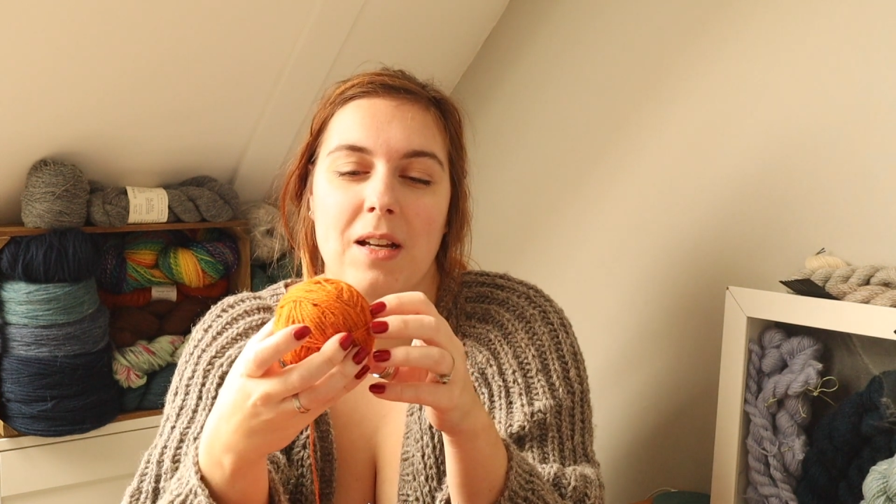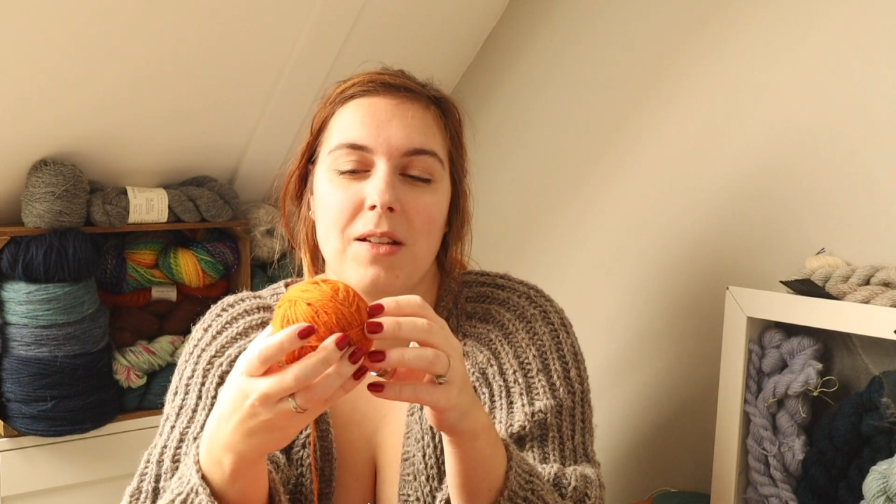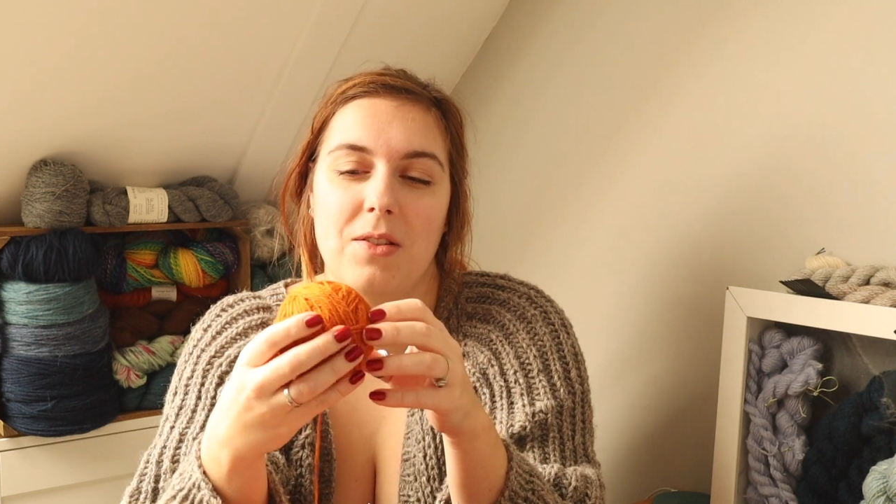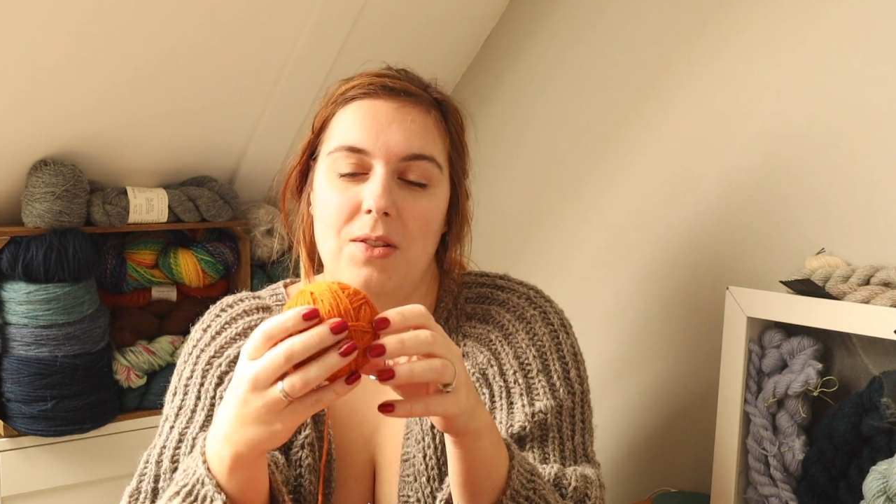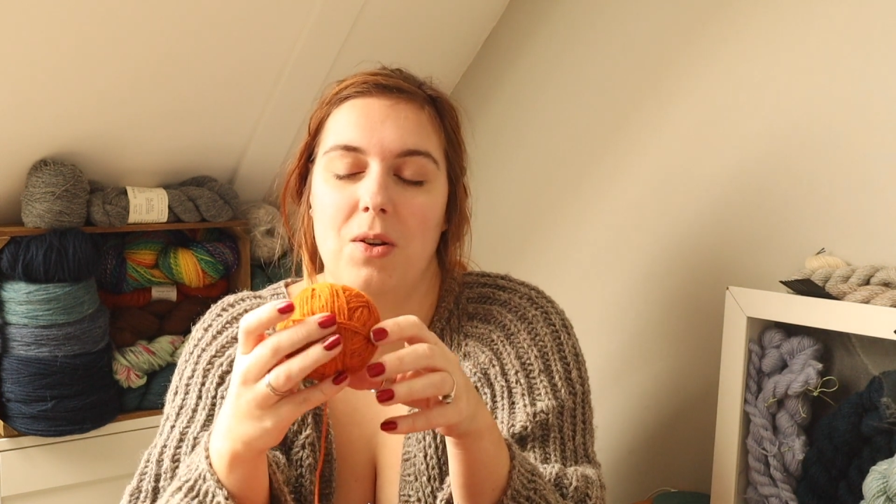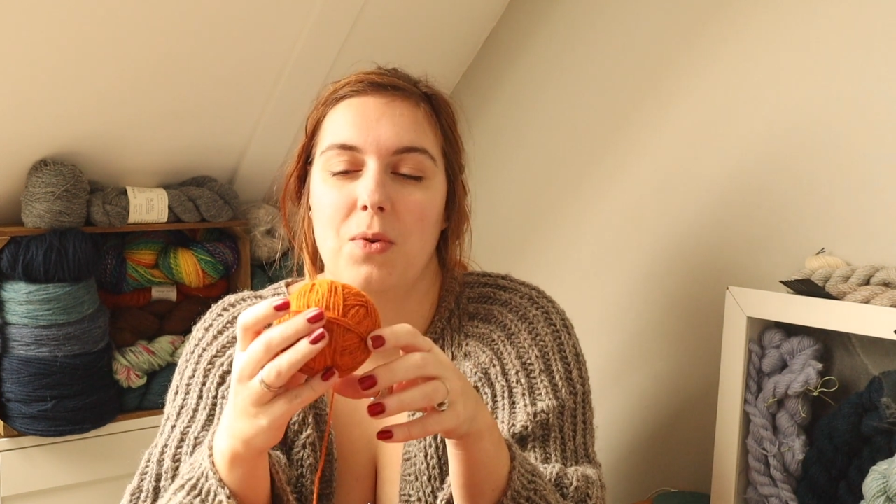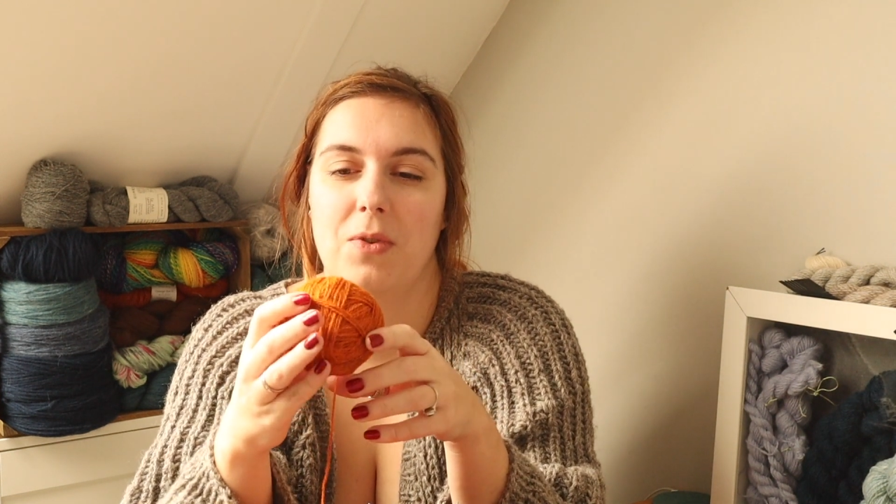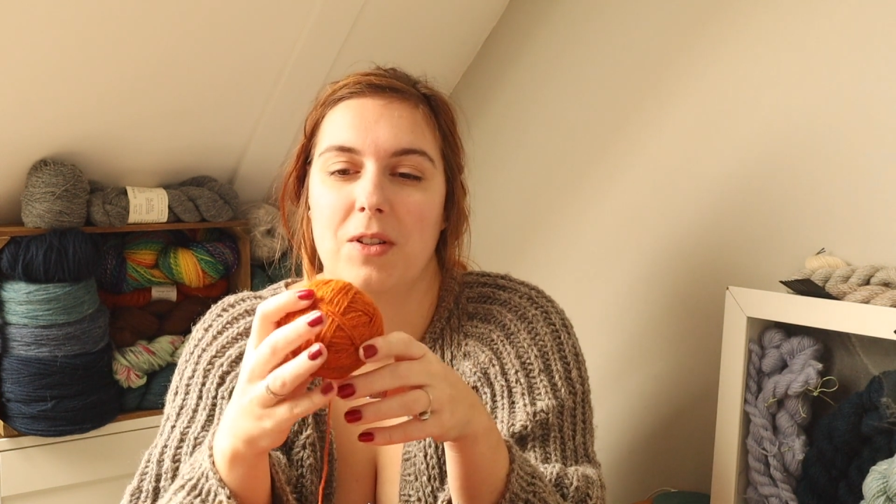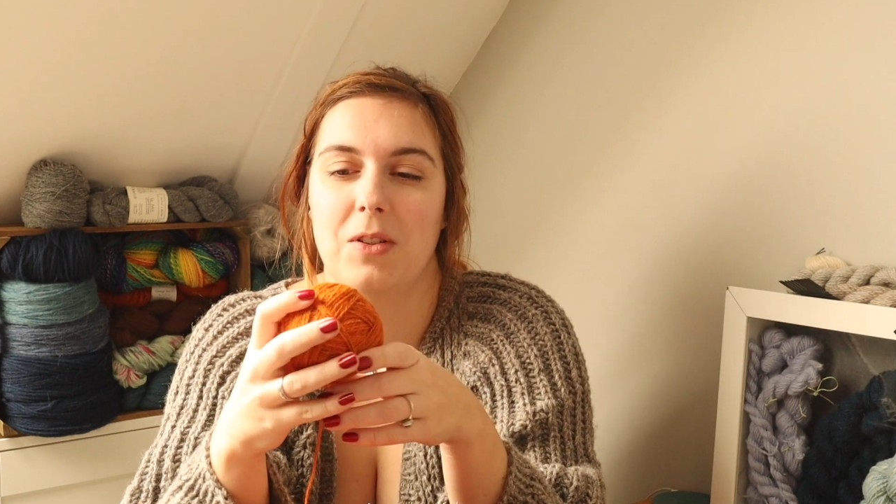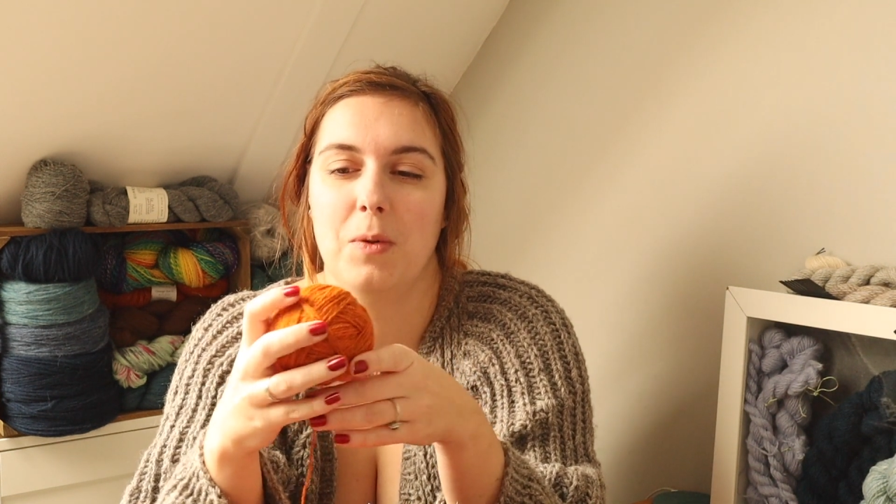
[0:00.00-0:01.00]
so
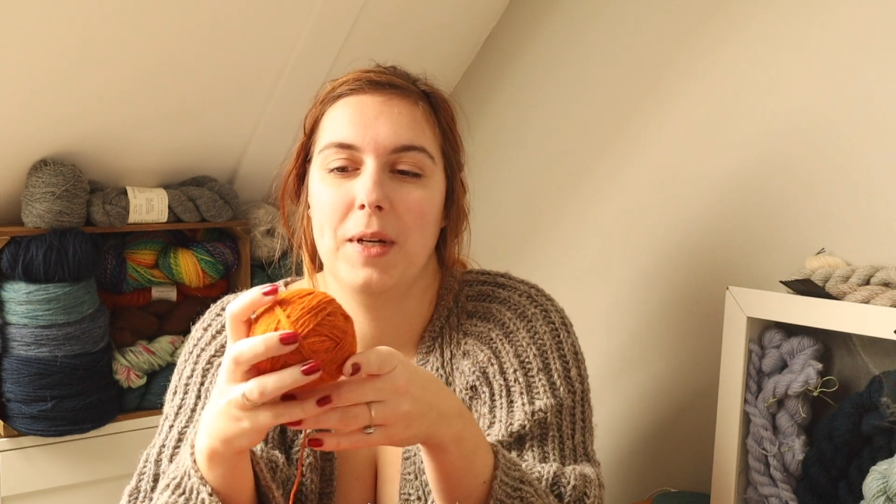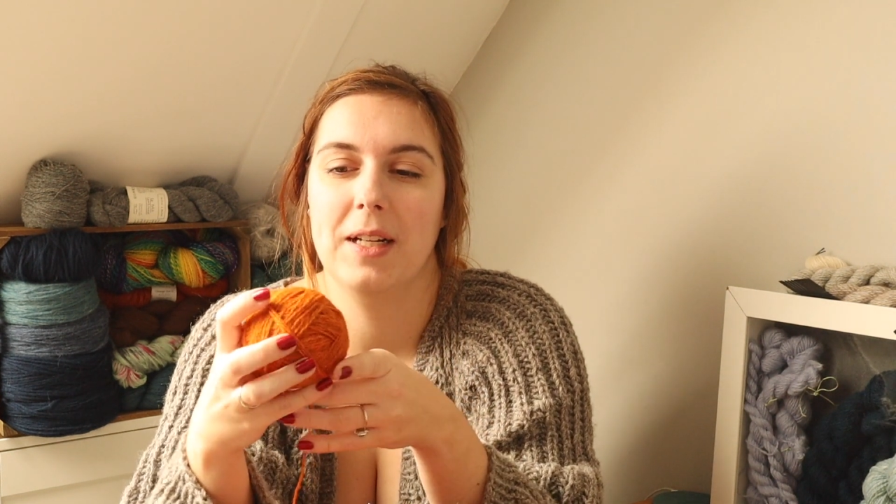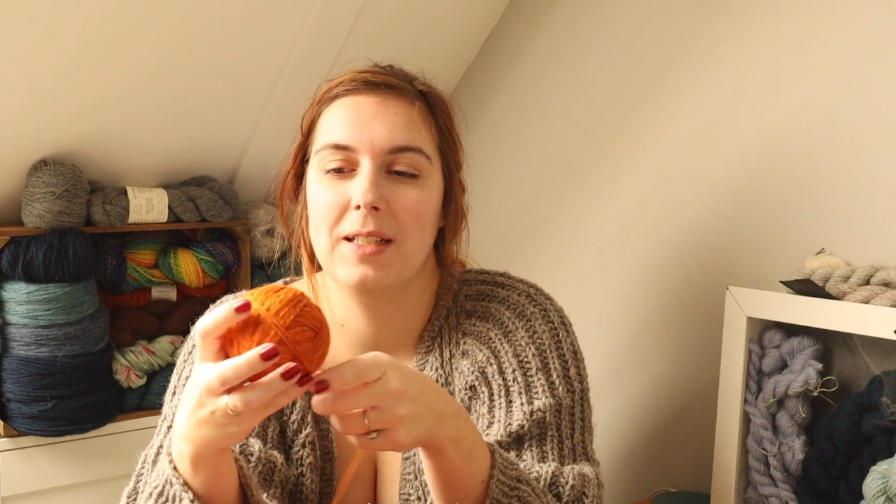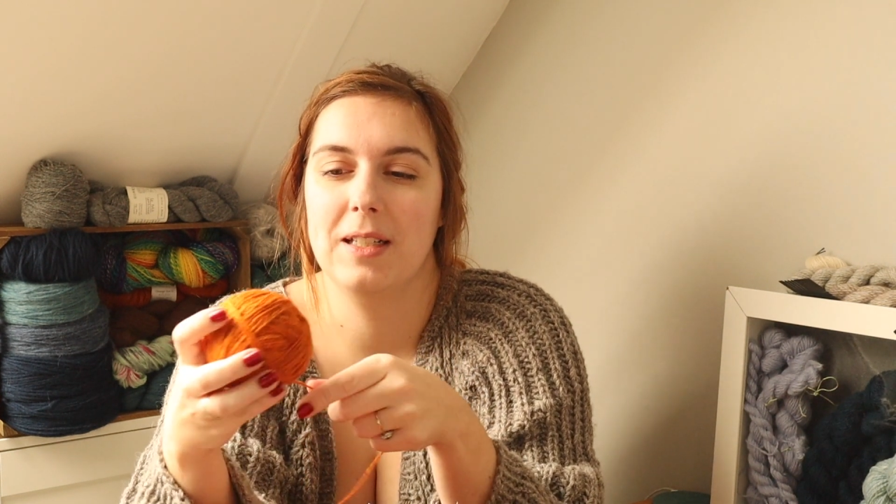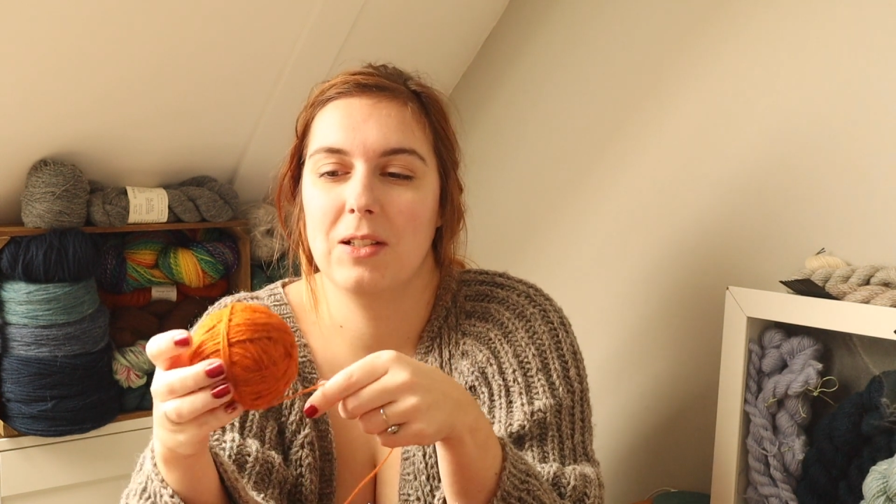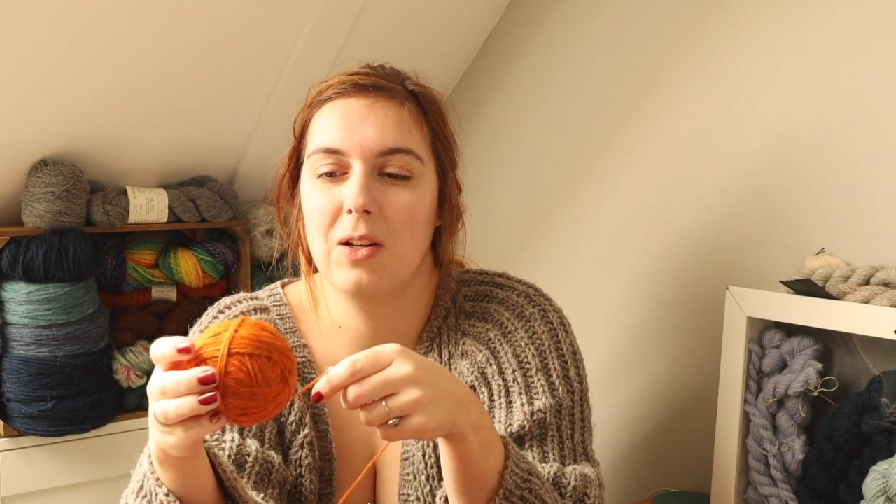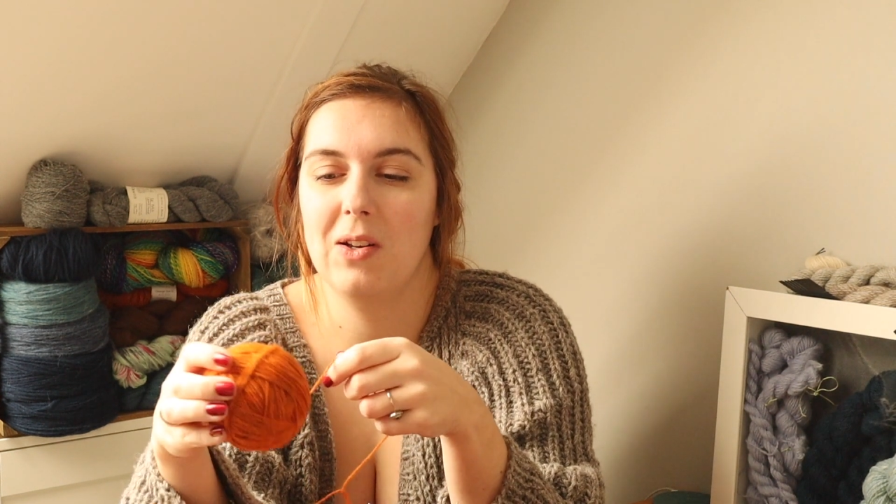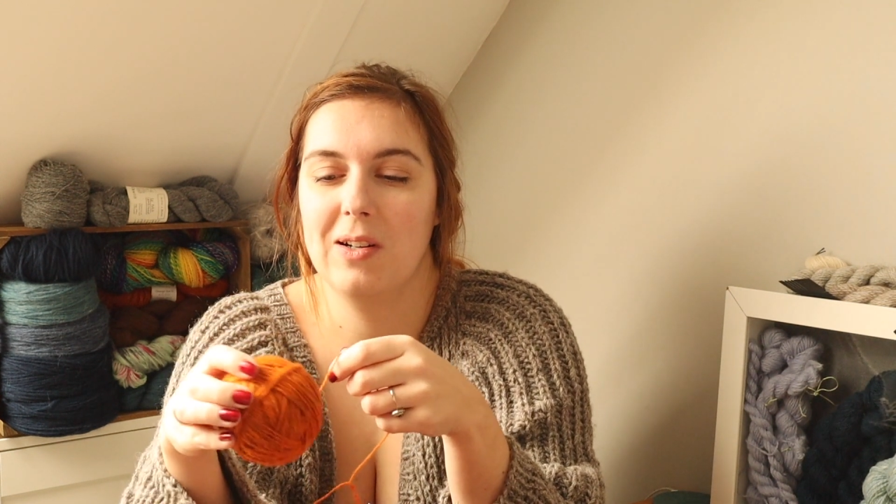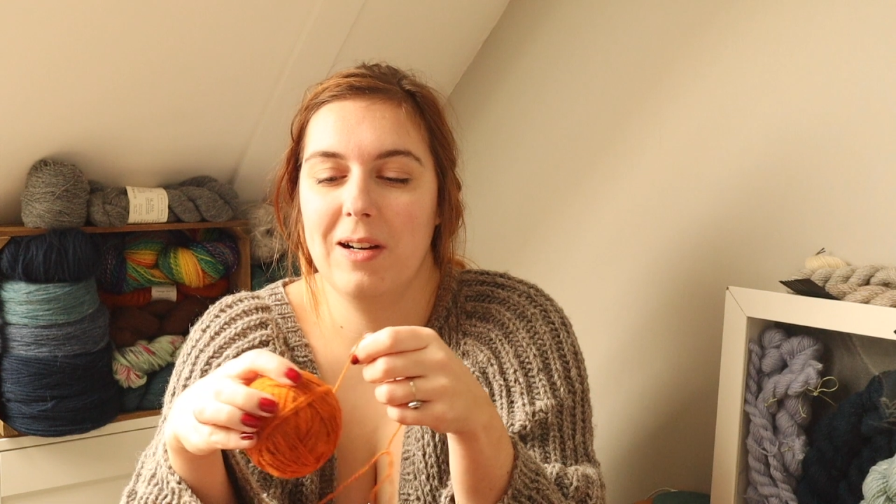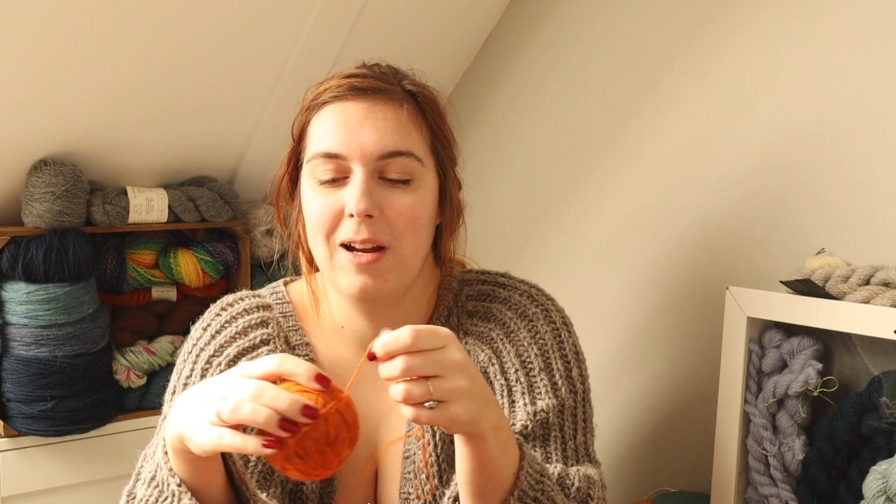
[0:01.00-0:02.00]
fun to make it in a
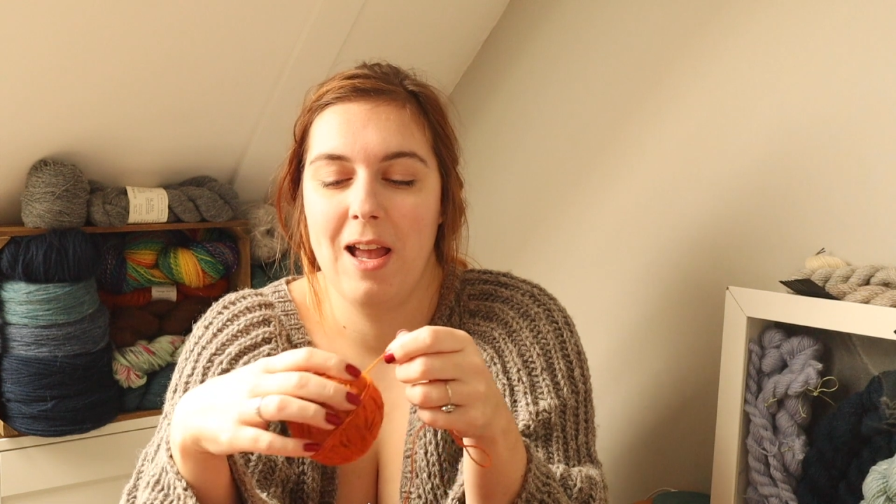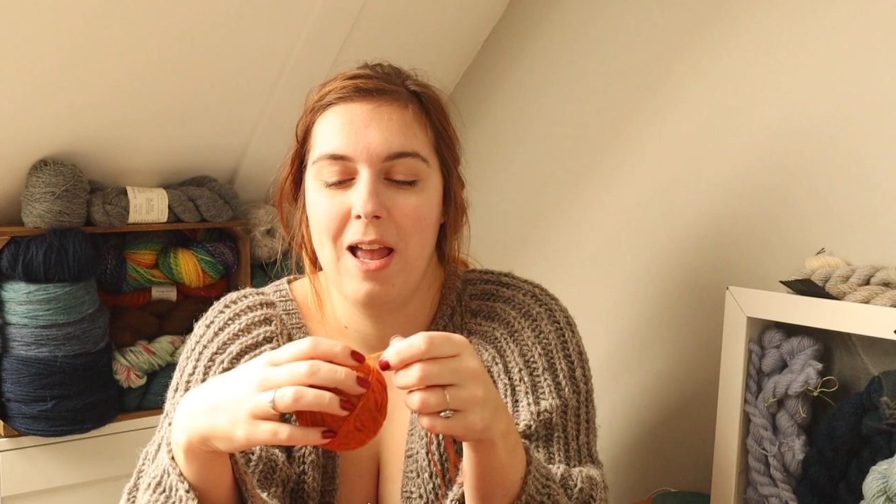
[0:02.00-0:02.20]
color.